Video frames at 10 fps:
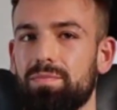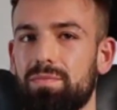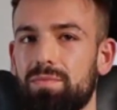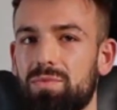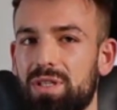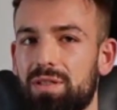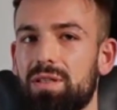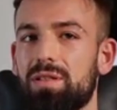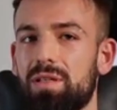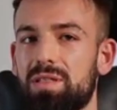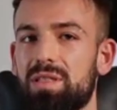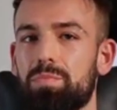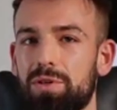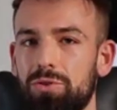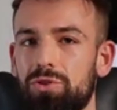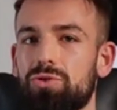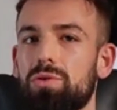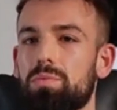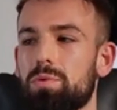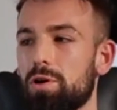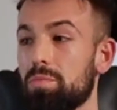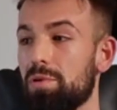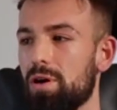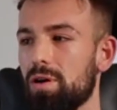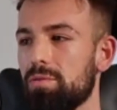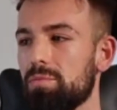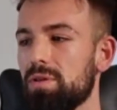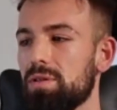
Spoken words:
the spiritual rock bottom